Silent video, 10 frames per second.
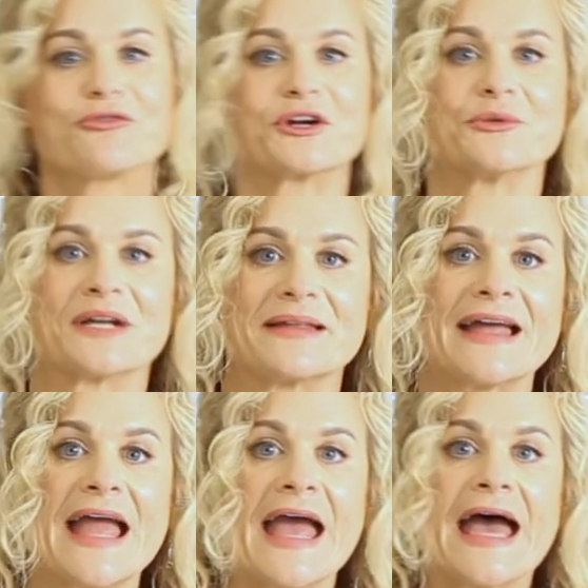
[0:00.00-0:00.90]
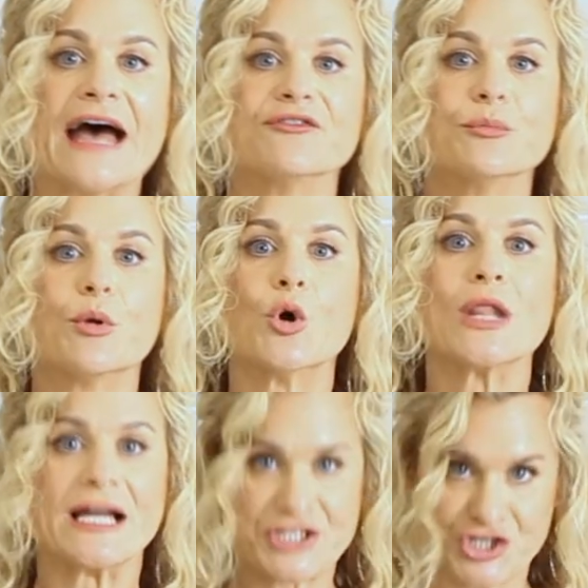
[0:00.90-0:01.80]
You want to have a bowl
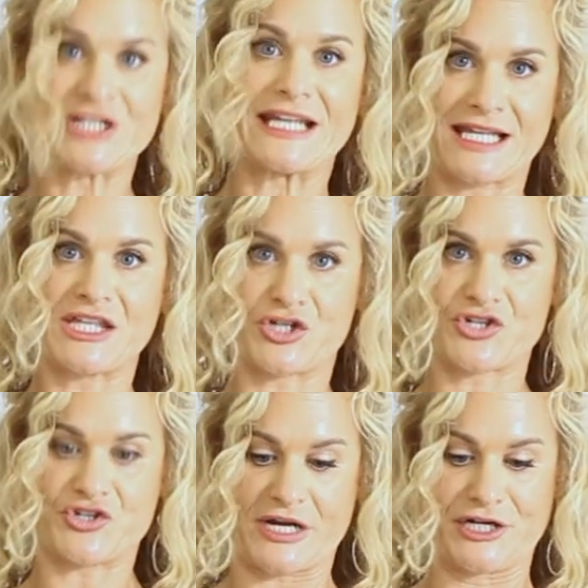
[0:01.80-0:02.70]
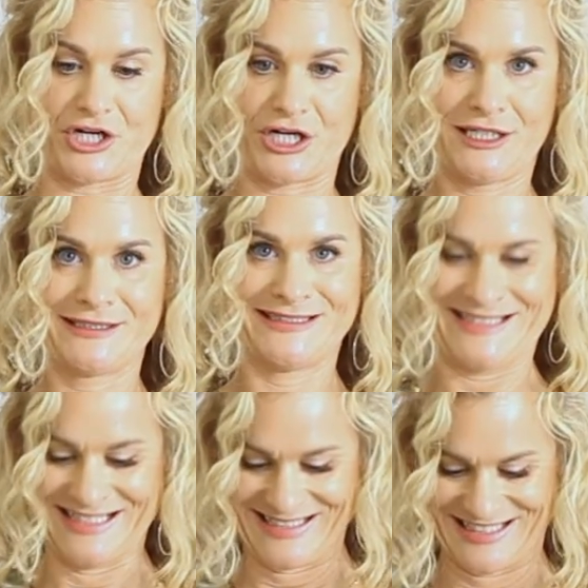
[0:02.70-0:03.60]
underneath your strainer
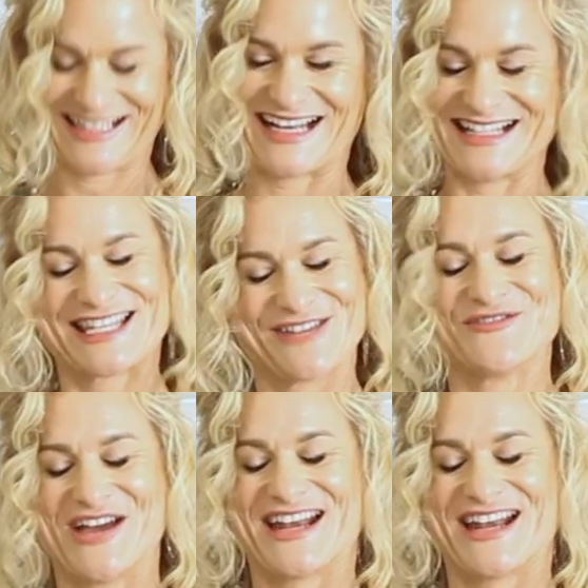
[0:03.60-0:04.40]
because if not,